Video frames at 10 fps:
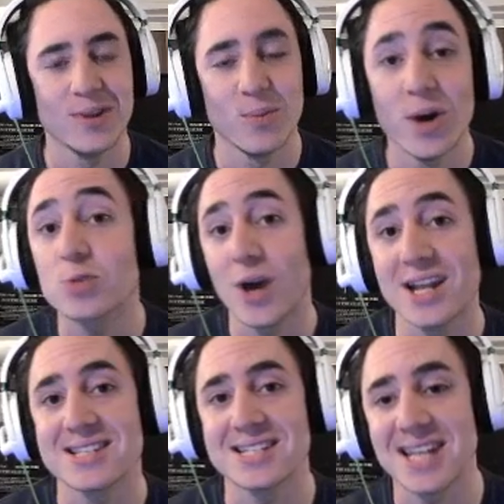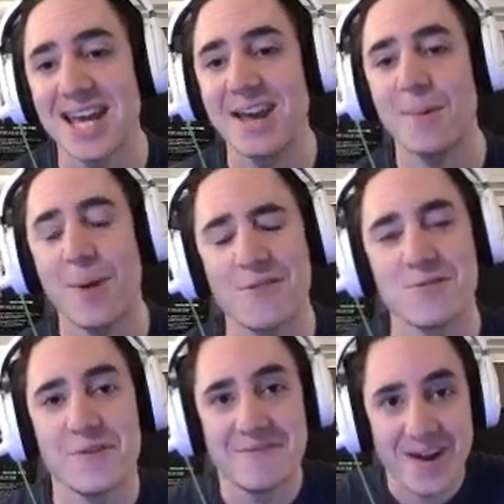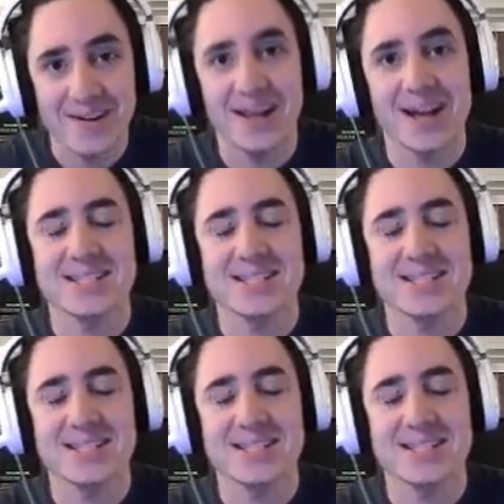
They worked well as a team, apart from the very last